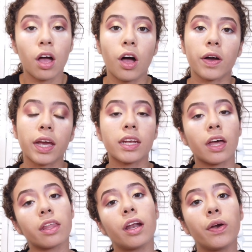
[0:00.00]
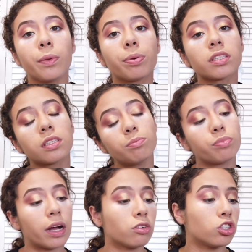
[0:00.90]
Okay, now that I already put some
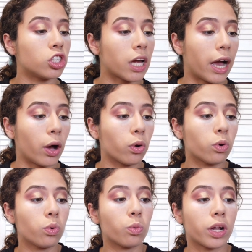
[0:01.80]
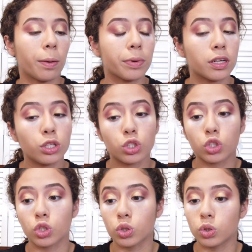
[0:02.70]
brow gel, what I'm gonna
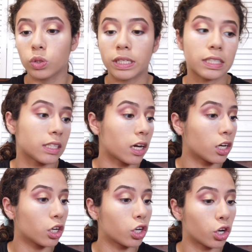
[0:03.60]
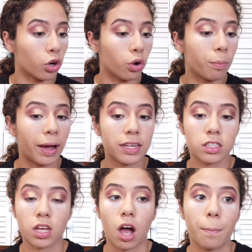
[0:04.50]
do is I'm gonna curl my
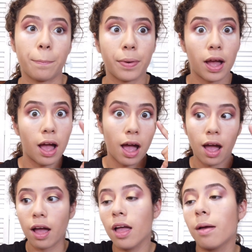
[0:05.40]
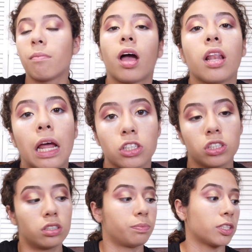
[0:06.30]
top
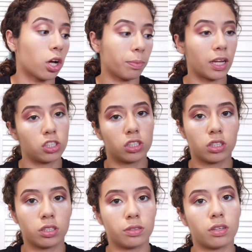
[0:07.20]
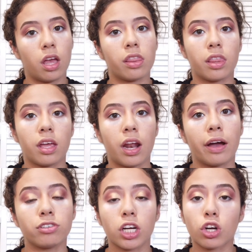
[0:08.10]
lashes. And then
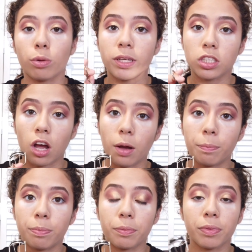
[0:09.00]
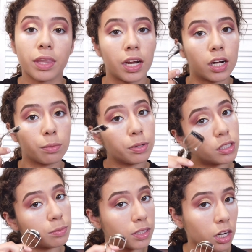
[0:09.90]
after I curl my top, then I'm gonna put
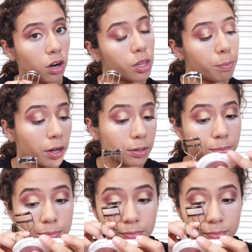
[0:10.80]
some mascara on the bottom.